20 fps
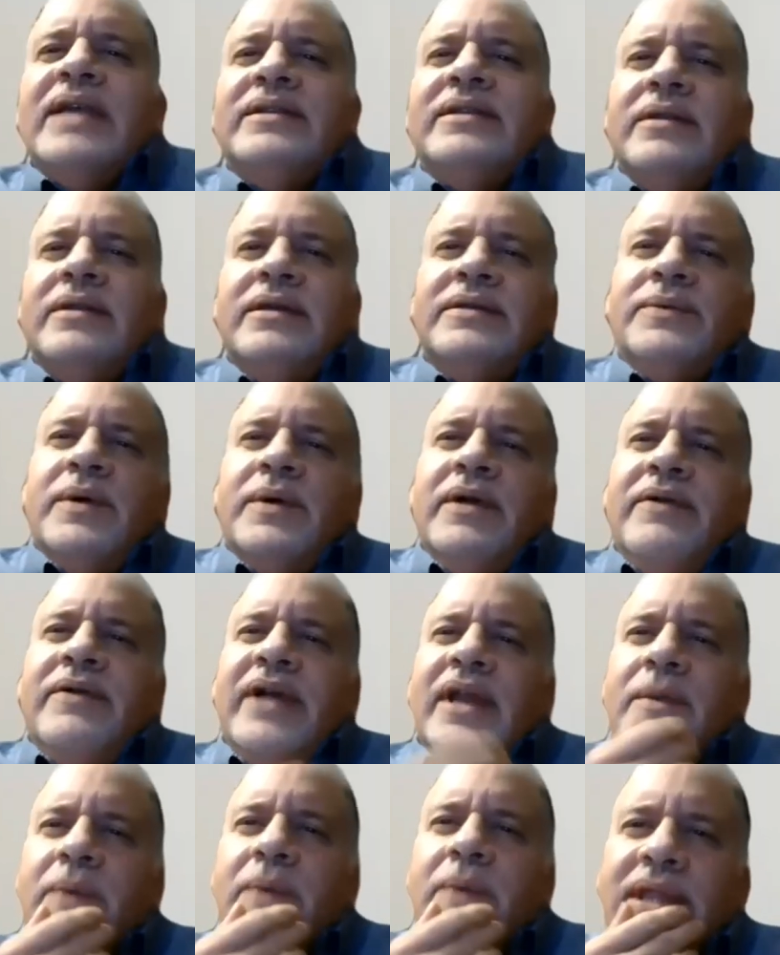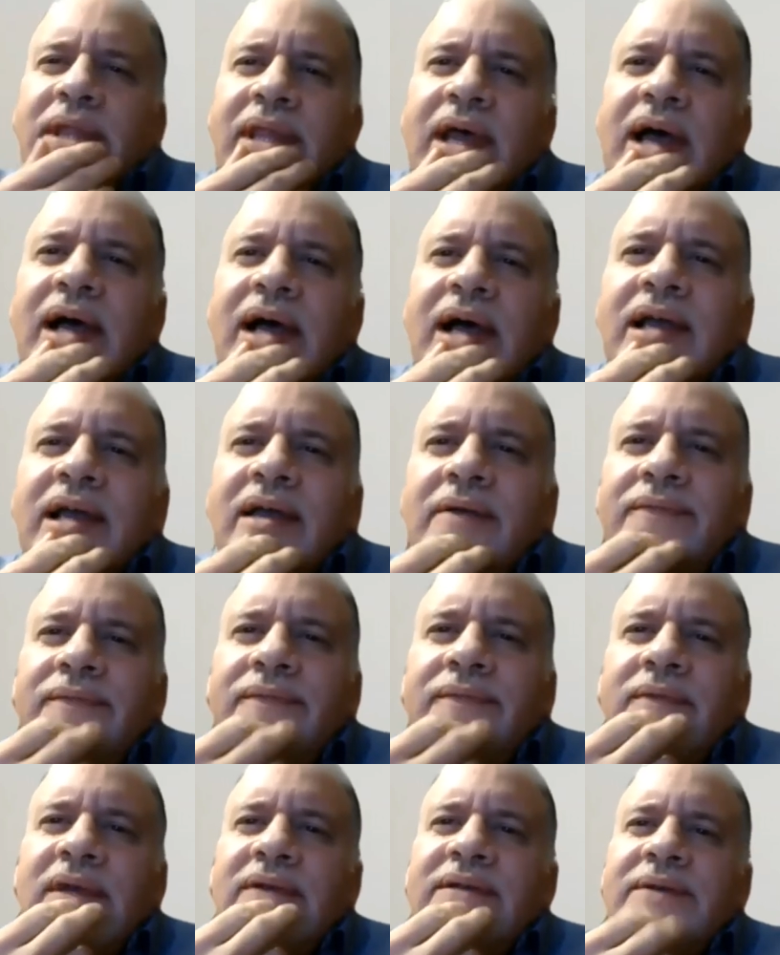answered this one already with,
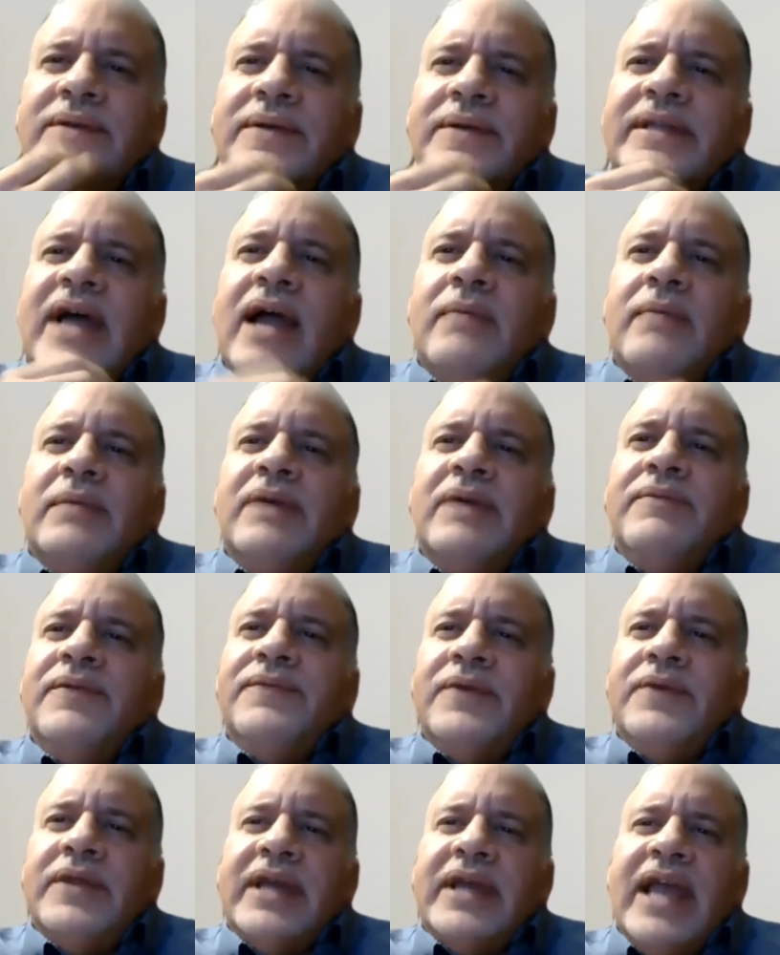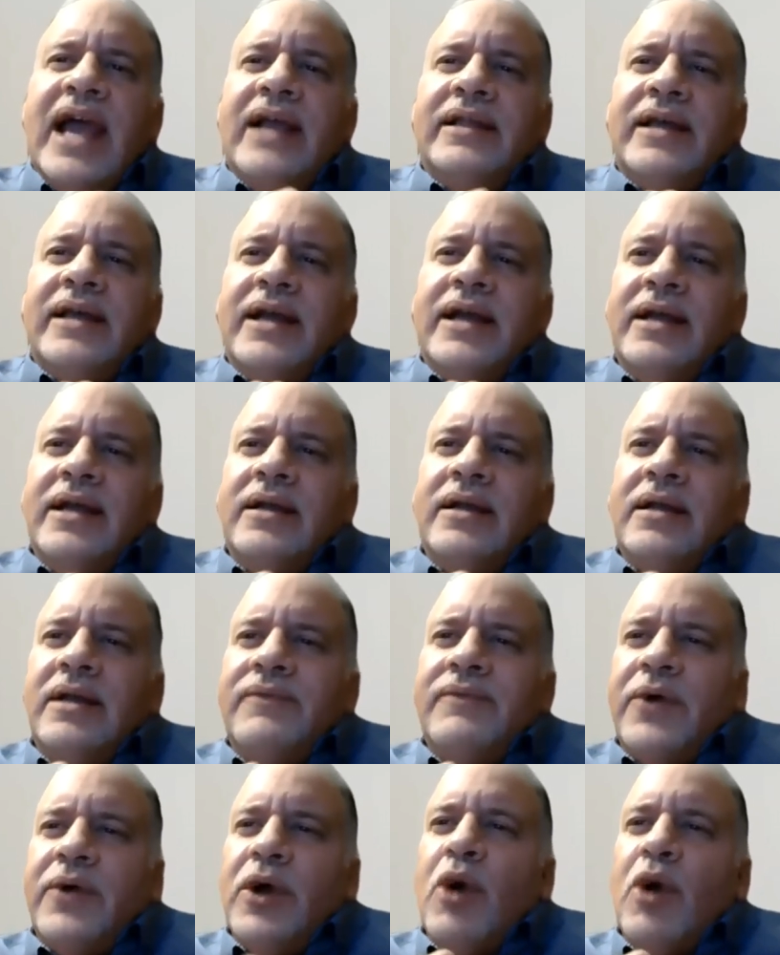is there a time limit for the candidate
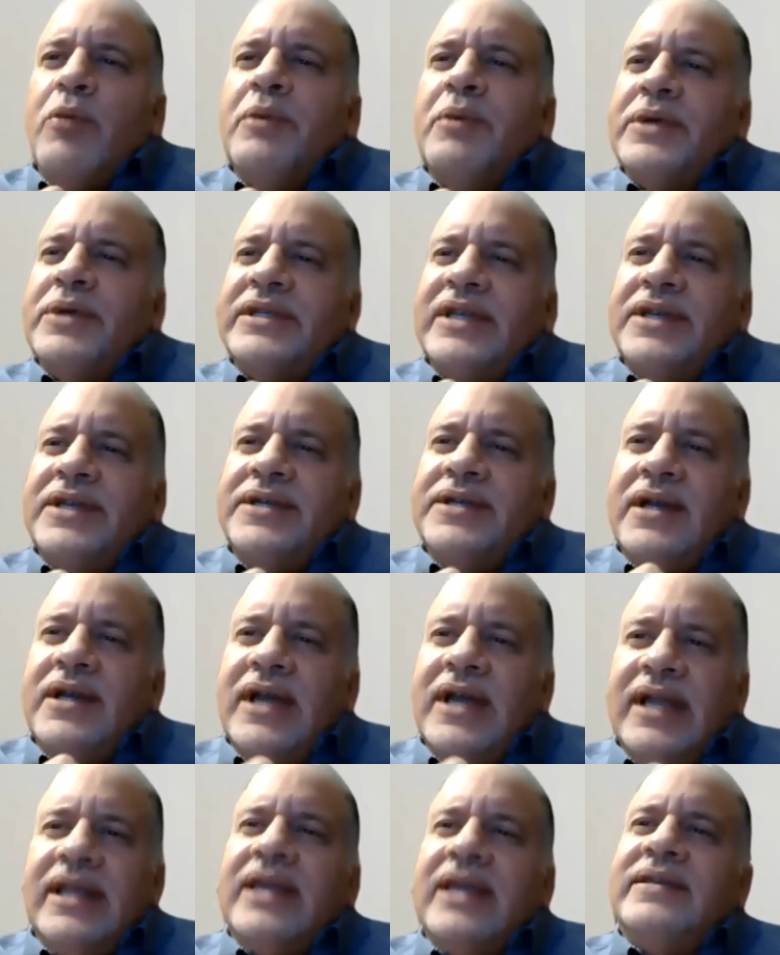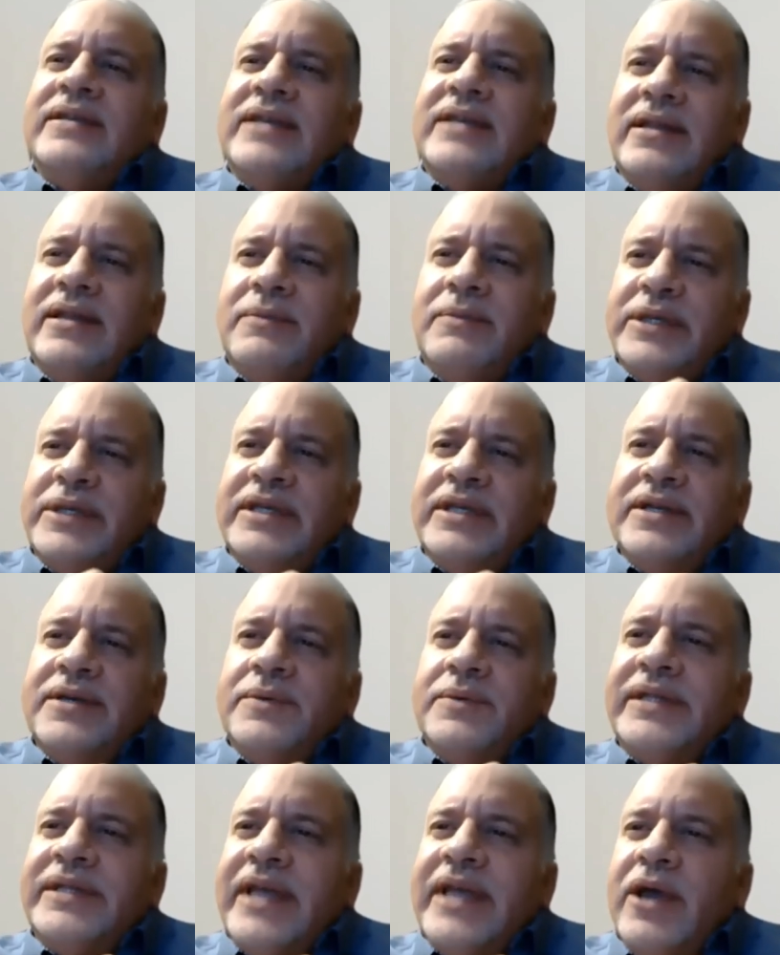for an open position? I think you said the
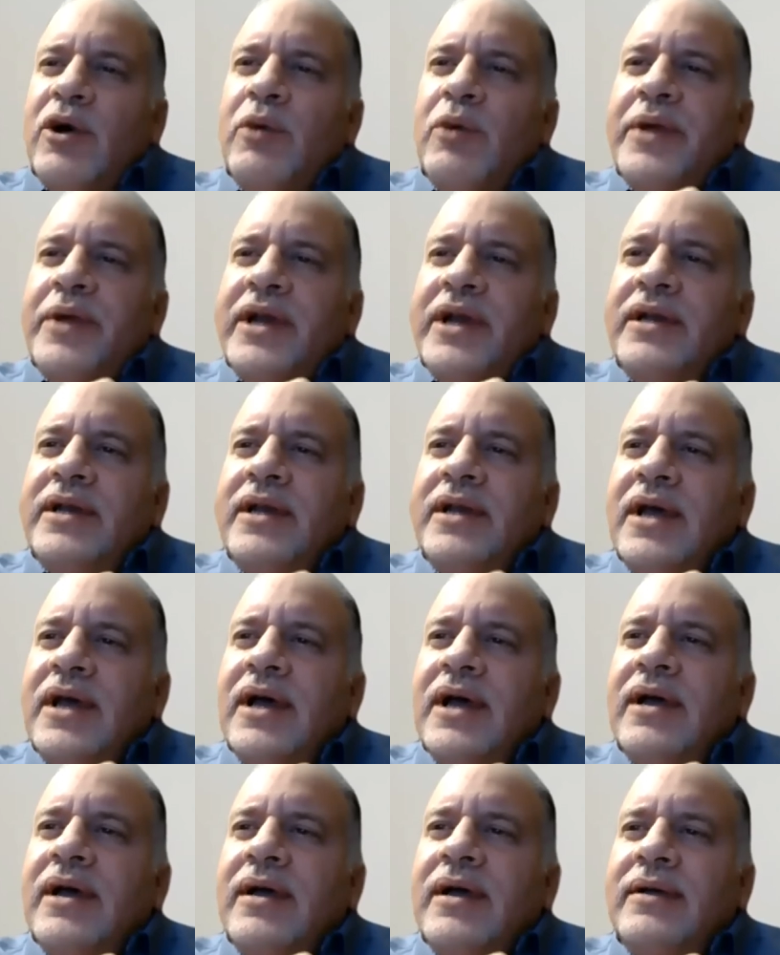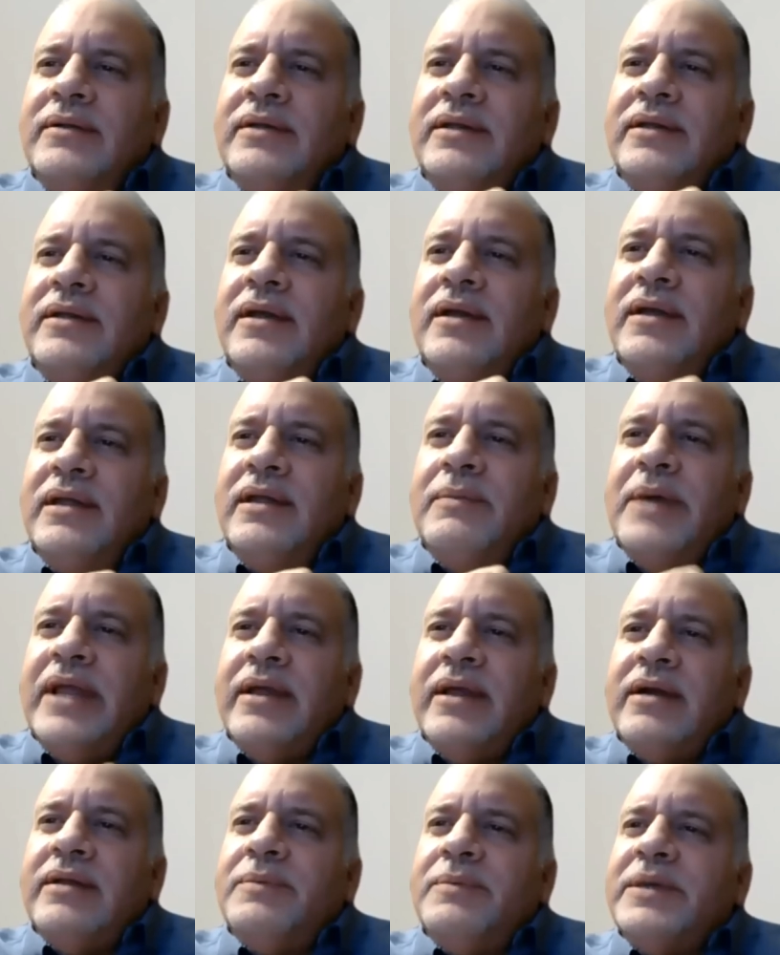position will stay open,
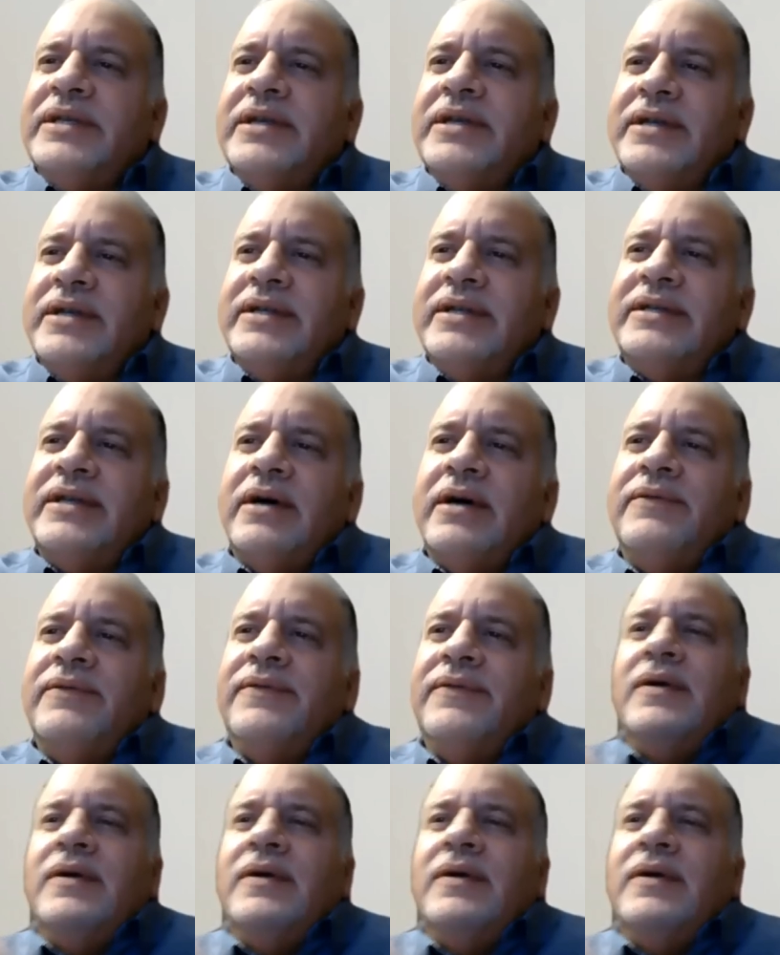depending on the position itself.